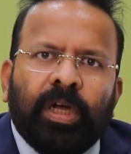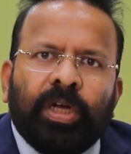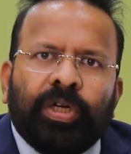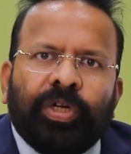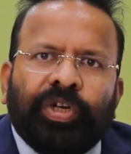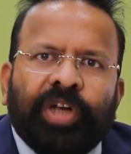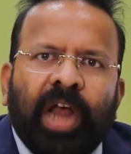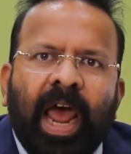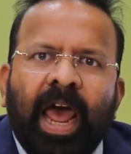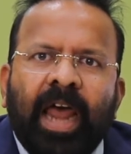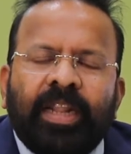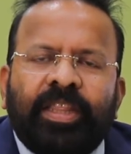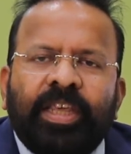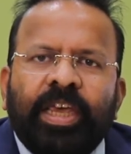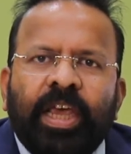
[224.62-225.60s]
share
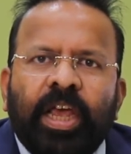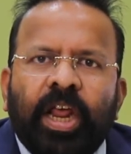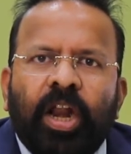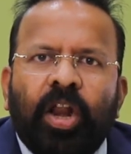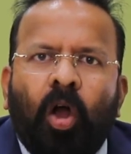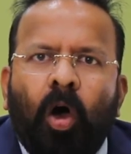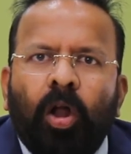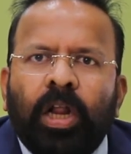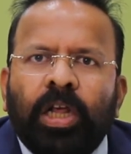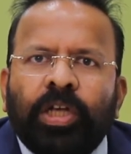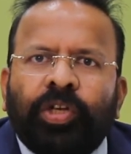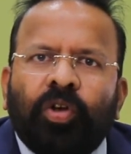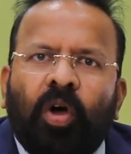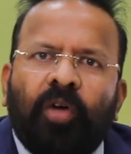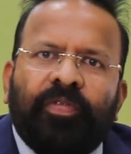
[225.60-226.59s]
the
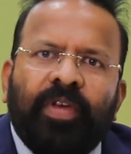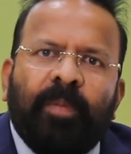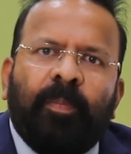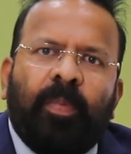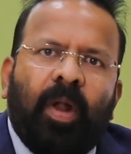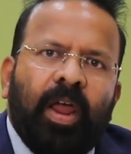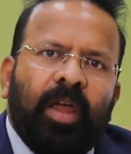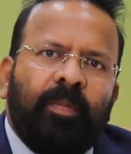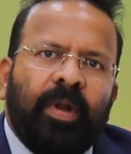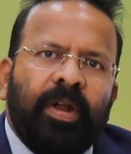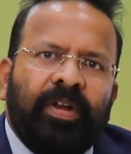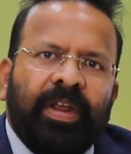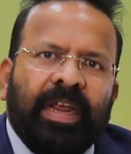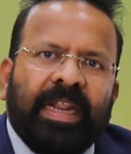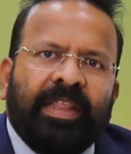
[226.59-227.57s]
knowledge of
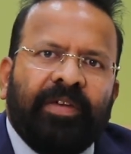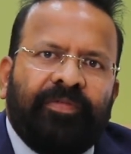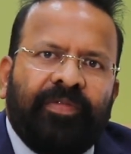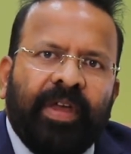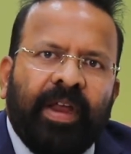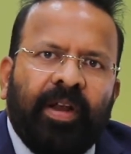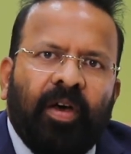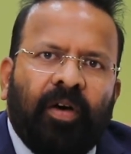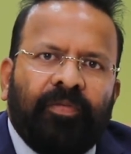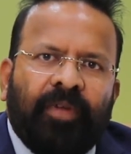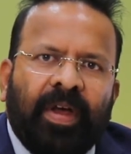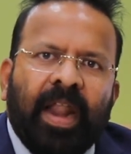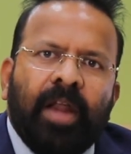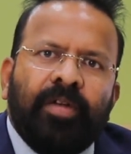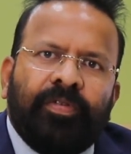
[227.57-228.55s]
employability in the field of
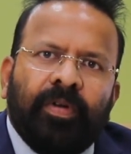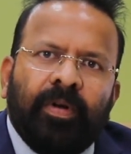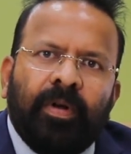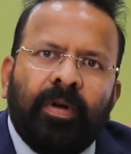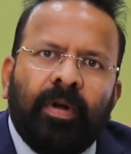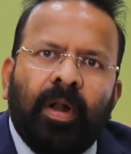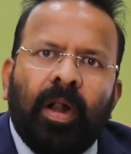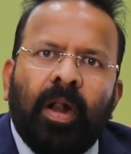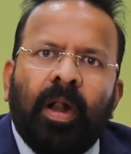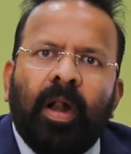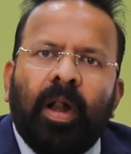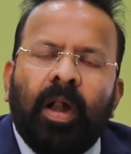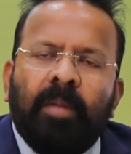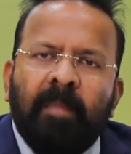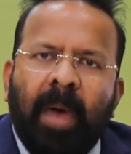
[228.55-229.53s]
financial
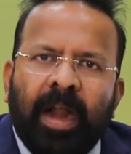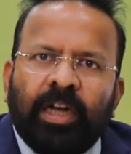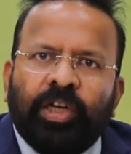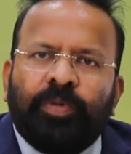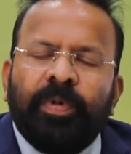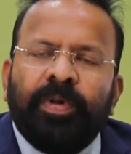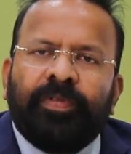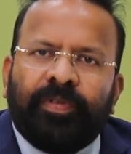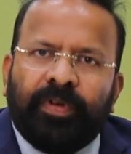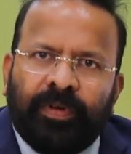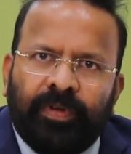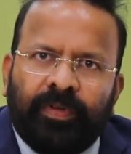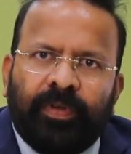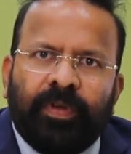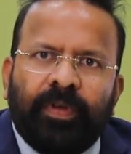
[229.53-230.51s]
management
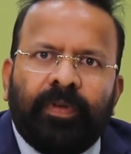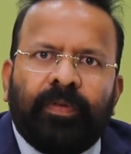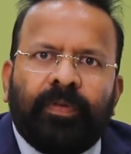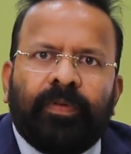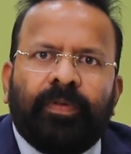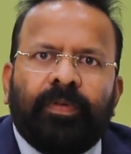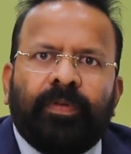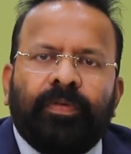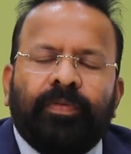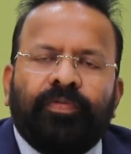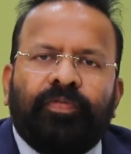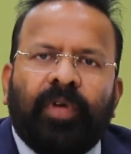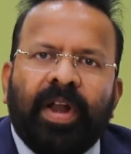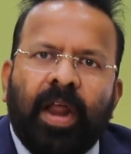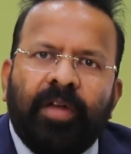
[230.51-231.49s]
strategies,
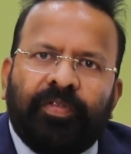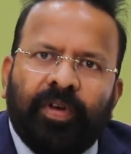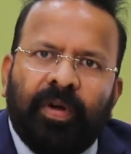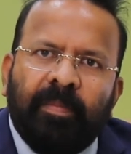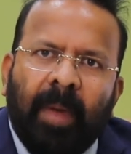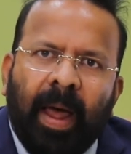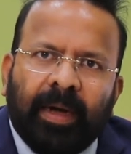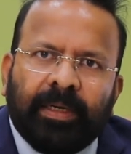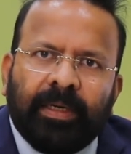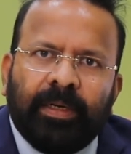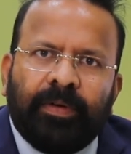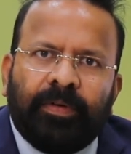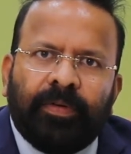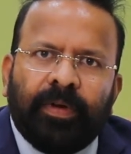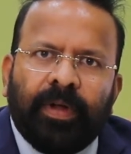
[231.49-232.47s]
financial
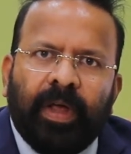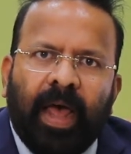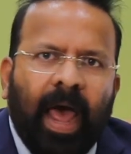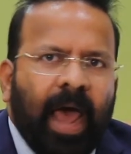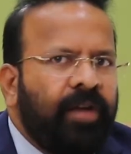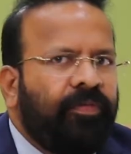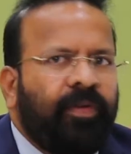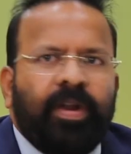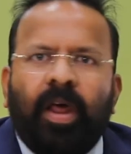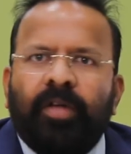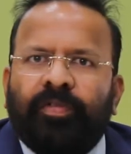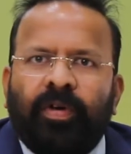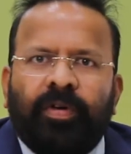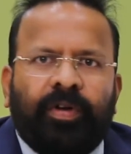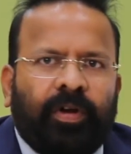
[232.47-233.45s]
market and
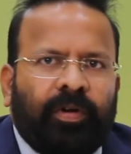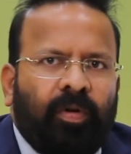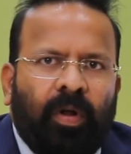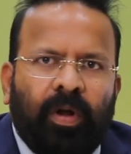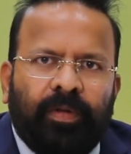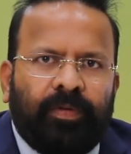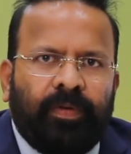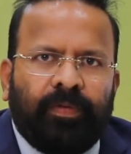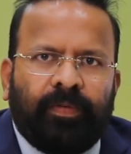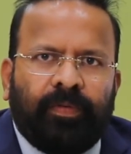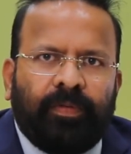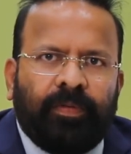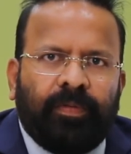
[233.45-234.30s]
financial technologies.